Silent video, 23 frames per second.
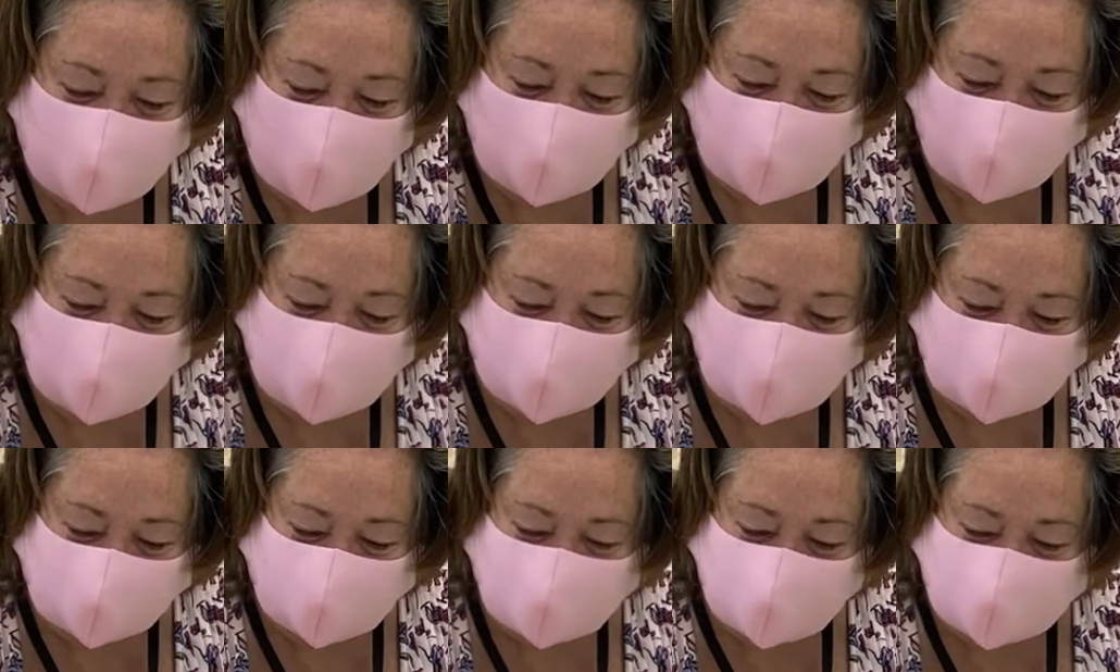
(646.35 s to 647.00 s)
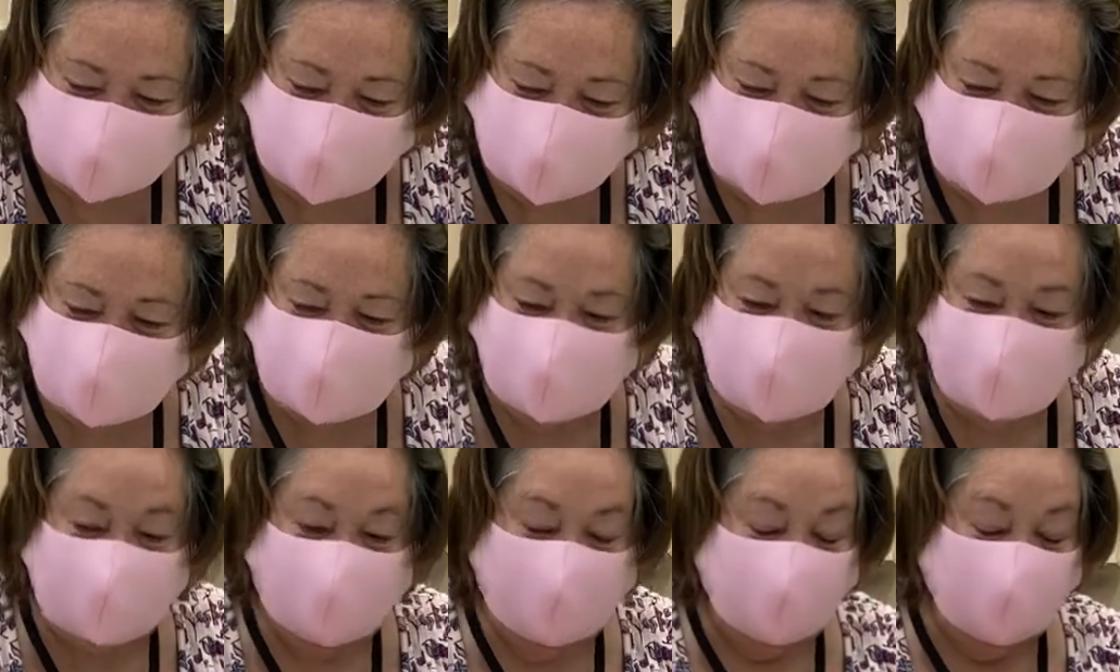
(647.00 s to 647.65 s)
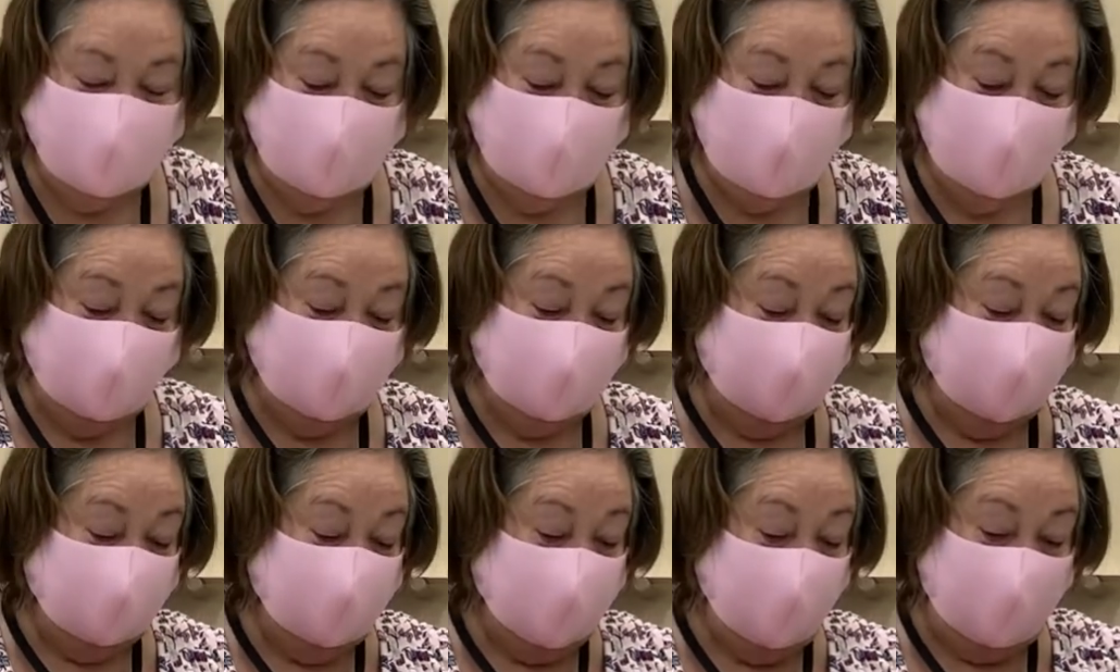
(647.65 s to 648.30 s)
more of a Christmas theme, we
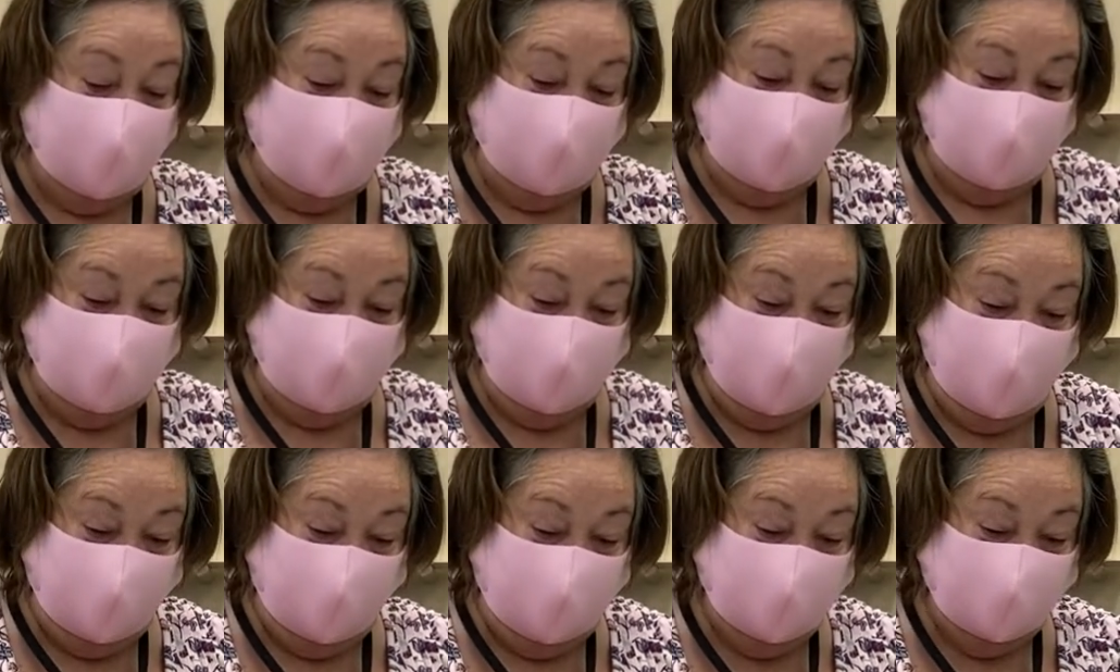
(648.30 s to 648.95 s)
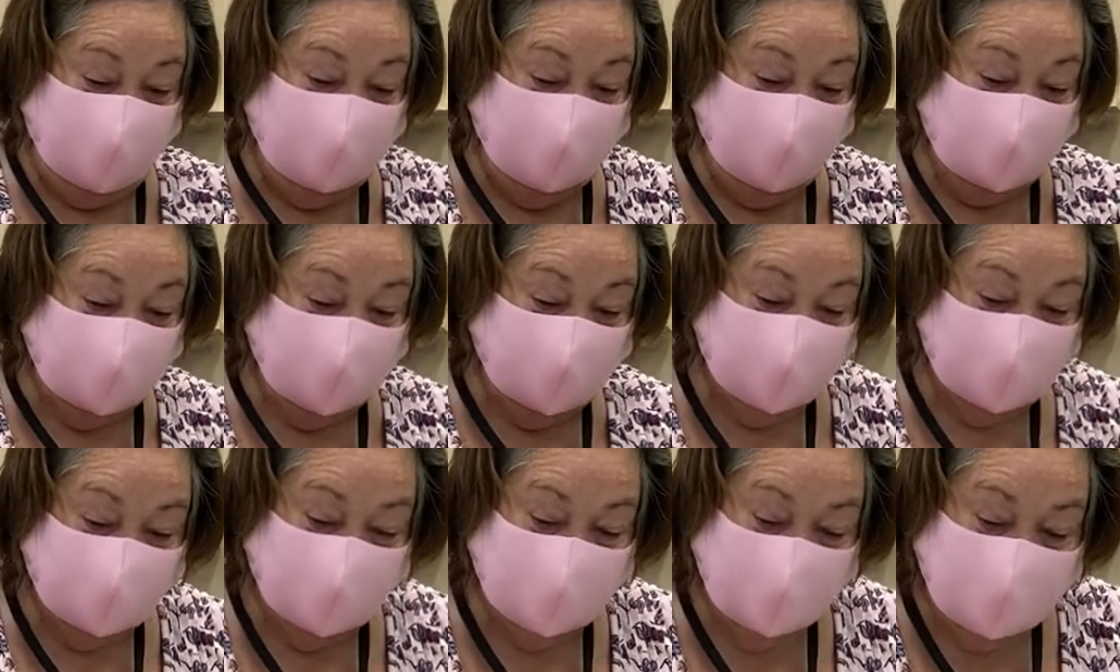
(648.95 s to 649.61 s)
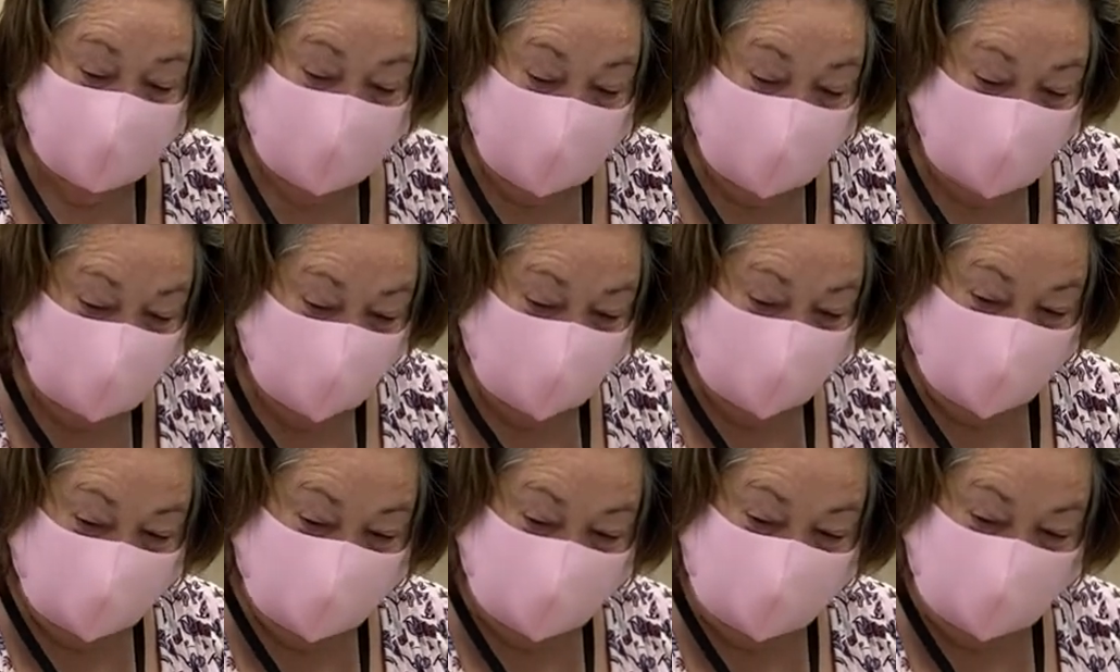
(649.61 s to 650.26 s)
have little candy canes. And you
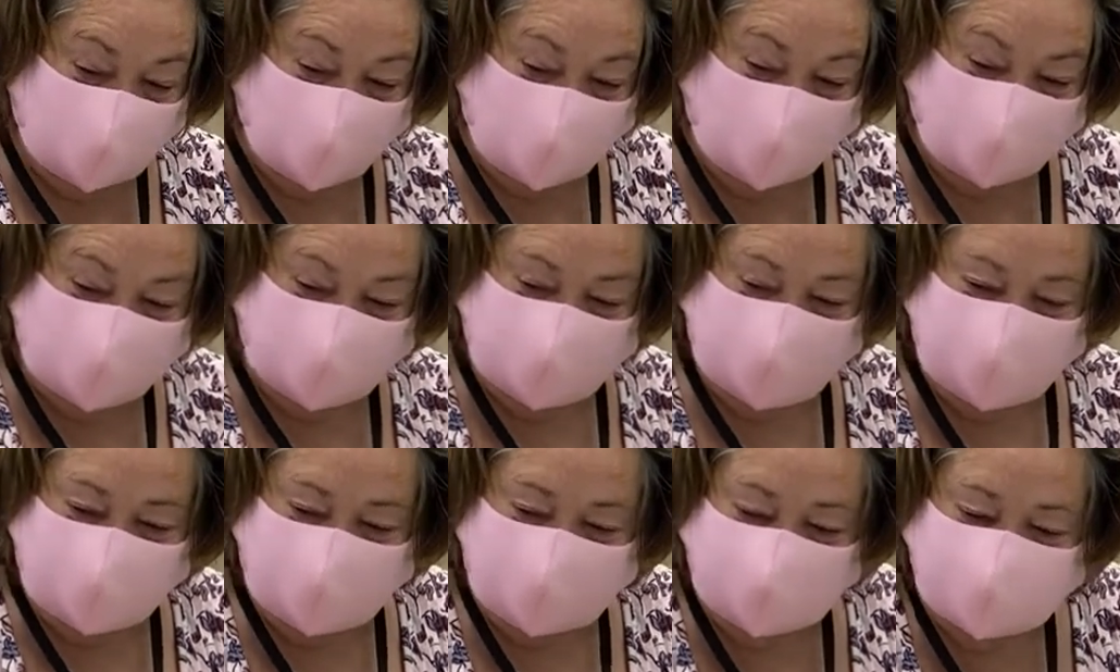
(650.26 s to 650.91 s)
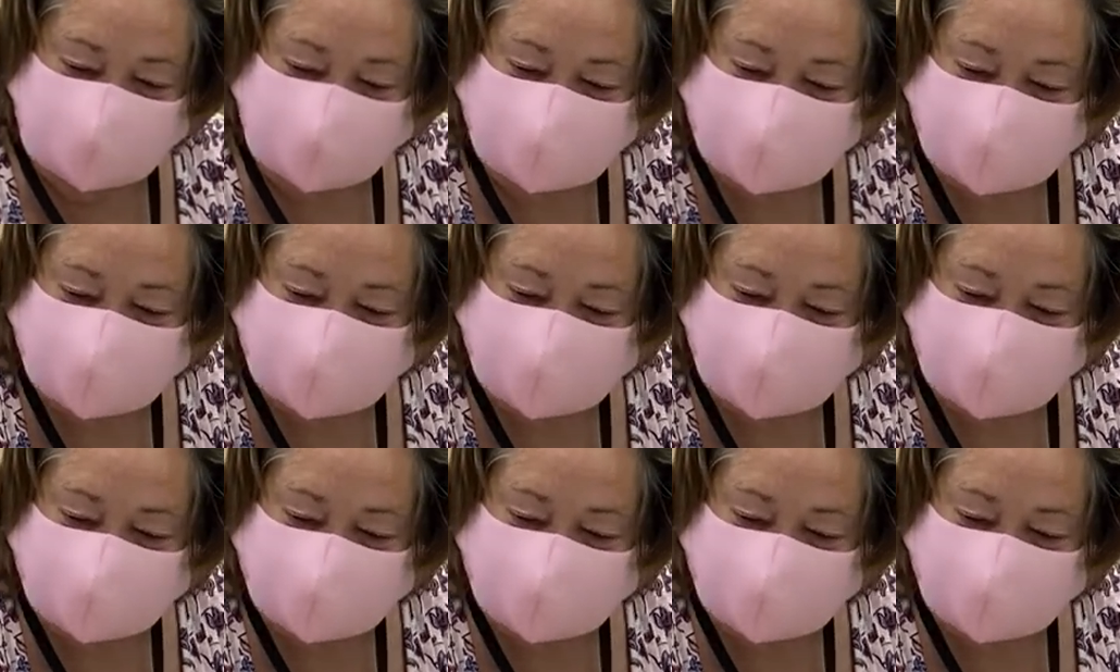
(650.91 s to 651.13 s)
could put those in.